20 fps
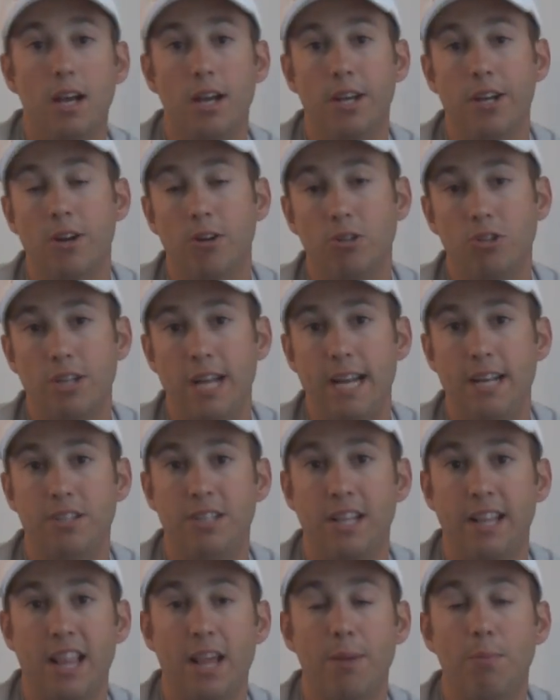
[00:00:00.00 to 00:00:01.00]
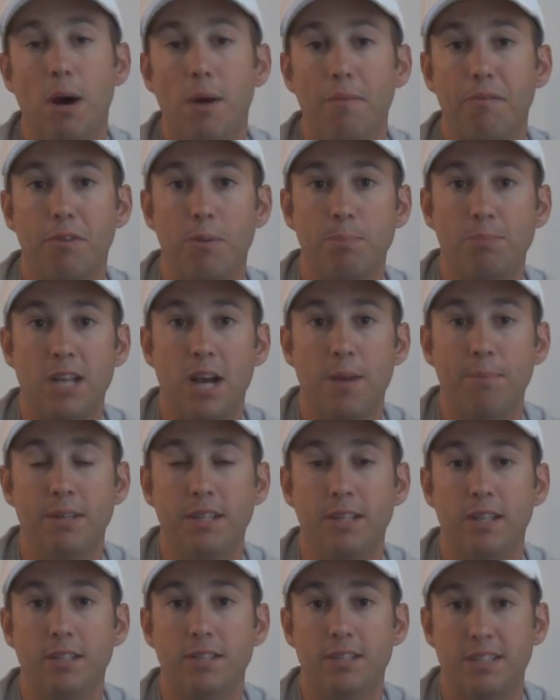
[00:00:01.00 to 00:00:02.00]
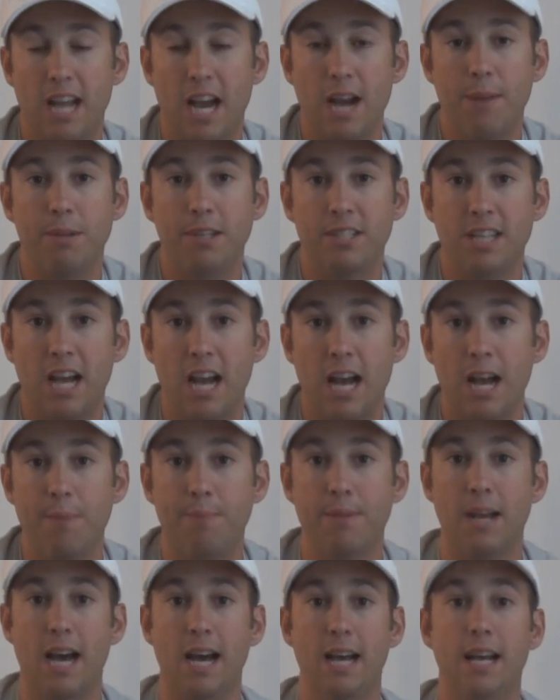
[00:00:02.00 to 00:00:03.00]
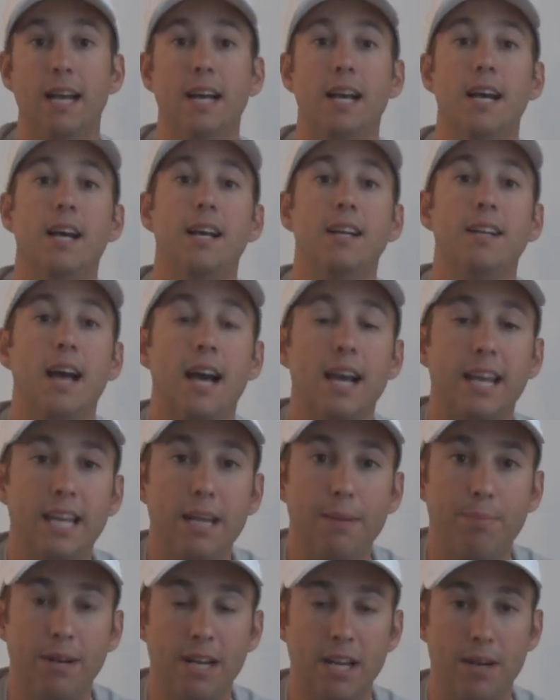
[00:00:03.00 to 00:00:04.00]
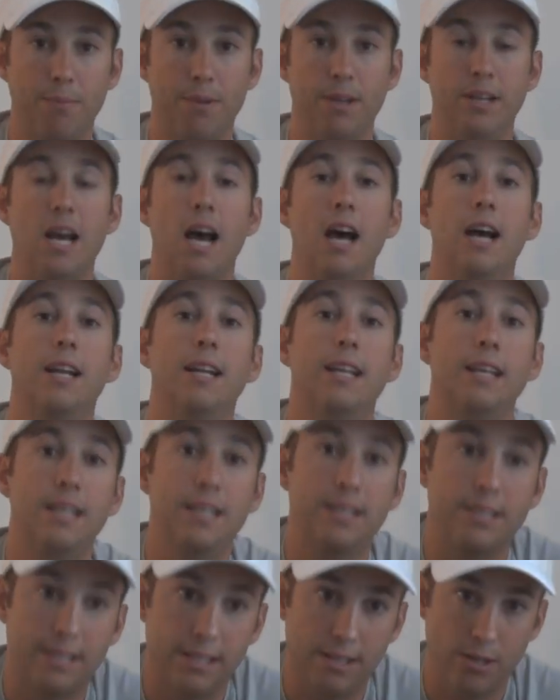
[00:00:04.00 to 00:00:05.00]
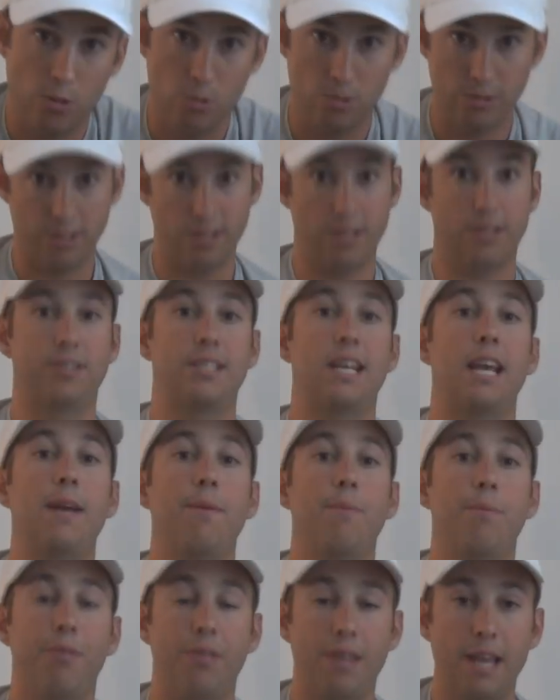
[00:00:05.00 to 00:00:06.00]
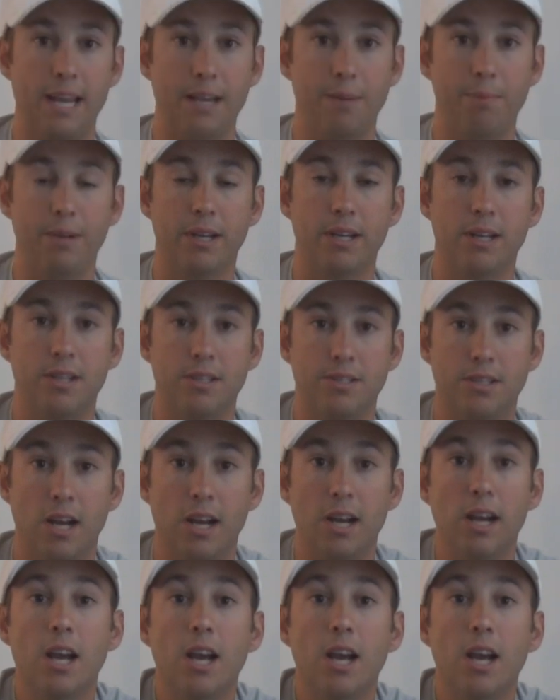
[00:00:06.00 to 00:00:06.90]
You know, changing them up from time to time, not keeping it monotonous and always the same thing, because